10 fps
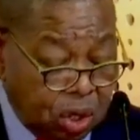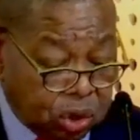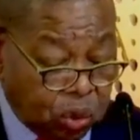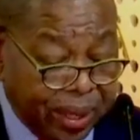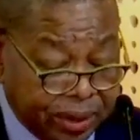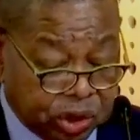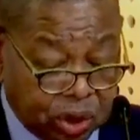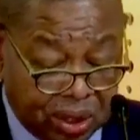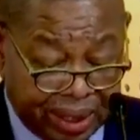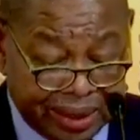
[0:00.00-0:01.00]
to
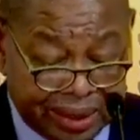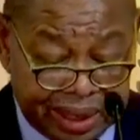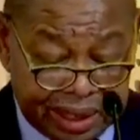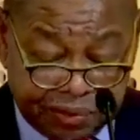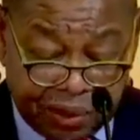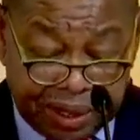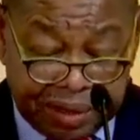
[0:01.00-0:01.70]
ensure readiness for